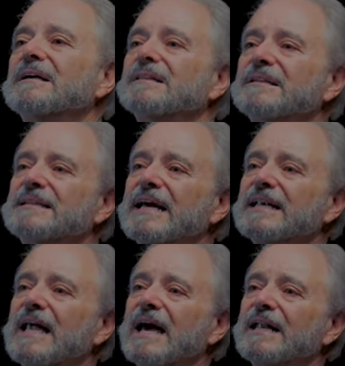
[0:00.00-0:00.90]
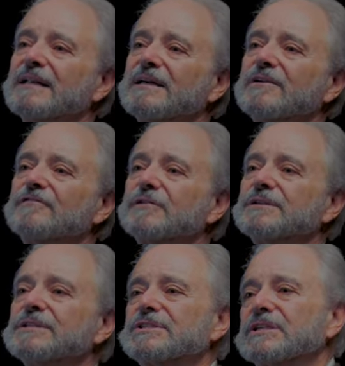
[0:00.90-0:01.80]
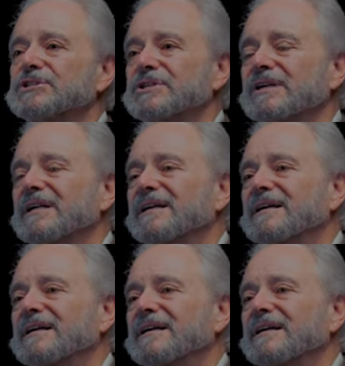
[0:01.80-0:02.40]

The deadline for decision